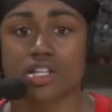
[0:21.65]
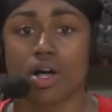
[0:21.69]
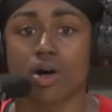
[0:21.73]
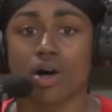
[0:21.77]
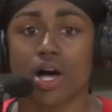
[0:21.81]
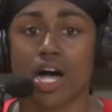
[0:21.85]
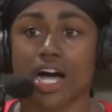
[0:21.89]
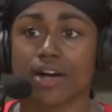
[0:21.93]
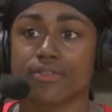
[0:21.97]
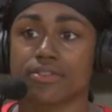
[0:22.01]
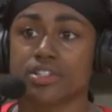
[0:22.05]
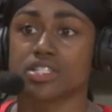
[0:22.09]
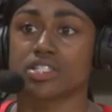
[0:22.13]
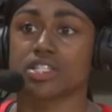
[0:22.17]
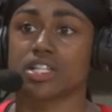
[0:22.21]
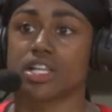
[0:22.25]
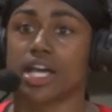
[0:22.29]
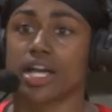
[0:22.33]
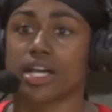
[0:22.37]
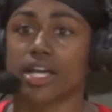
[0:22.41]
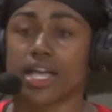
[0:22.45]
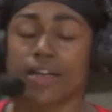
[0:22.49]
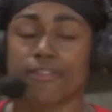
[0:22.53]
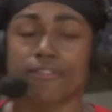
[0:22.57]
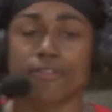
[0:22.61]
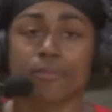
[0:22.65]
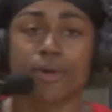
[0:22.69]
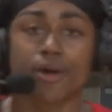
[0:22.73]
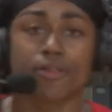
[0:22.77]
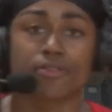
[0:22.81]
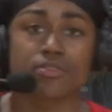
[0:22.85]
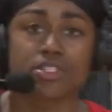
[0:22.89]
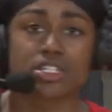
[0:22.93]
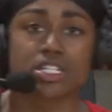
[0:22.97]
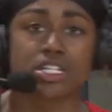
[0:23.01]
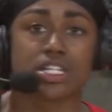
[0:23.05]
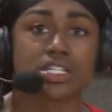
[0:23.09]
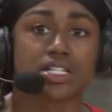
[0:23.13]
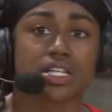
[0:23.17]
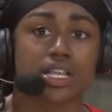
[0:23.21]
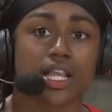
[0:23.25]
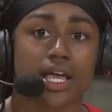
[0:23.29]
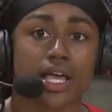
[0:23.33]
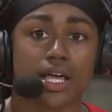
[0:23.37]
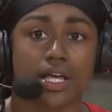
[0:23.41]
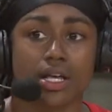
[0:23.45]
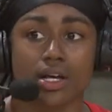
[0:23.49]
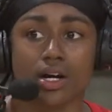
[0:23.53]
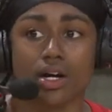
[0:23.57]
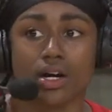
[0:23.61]
Obviously, I came from overseas
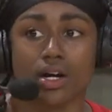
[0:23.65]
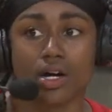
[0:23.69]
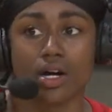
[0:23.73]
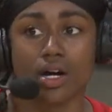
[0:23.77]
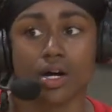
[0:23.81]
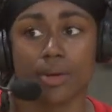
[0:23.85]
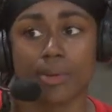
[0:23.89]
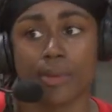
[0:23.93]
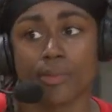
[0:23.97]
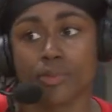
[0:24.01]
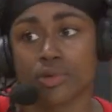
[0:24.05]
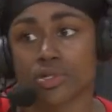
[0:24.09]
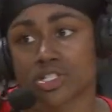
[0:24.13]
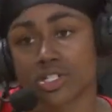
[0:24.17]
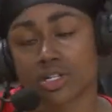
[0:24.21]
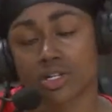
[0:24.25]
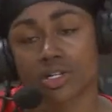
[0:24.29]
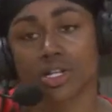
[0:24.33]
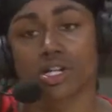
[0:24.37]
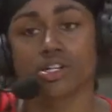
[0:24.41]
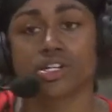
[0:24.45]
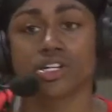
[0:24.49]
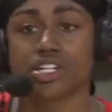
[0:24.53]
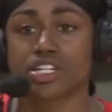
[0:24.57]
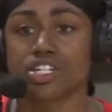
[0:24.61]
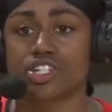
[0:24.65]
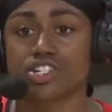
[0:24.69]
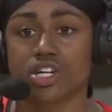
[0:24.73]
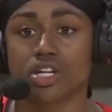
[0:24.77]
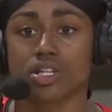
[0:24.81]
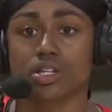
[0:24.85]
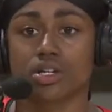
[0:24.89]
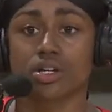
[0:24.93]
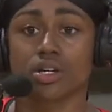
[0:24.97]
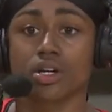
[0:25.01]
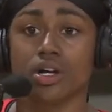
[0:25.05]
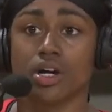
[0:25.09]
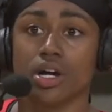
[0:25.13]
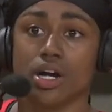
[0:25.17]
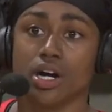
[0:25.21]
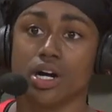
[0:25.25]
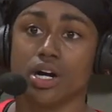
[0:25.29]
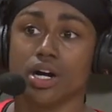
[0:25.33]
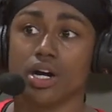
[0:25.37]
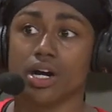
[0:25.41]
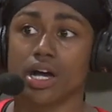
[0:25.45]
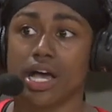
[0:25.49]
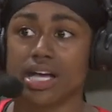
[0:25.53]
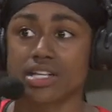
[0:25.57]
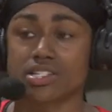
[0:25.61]
late, um, and we're still learning each other
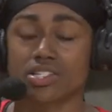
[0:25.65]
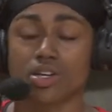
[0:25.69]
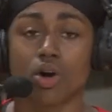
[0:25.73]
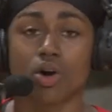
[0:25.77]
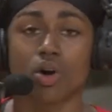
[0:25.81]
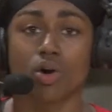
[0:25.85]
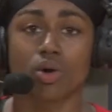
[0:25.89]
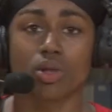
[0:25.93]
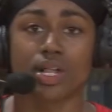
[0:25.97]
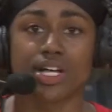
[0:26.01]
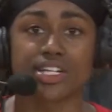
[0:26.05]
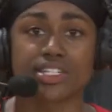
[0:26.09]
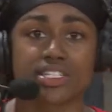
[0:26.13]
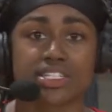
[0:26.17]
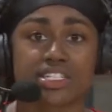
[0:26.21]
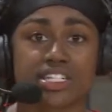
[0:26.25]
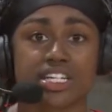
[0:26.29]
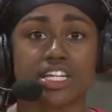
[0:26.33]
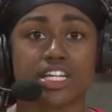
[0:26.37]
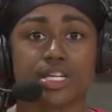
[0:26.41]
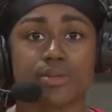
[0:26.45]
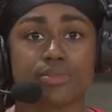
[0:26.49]
uh, as a whole, as a team.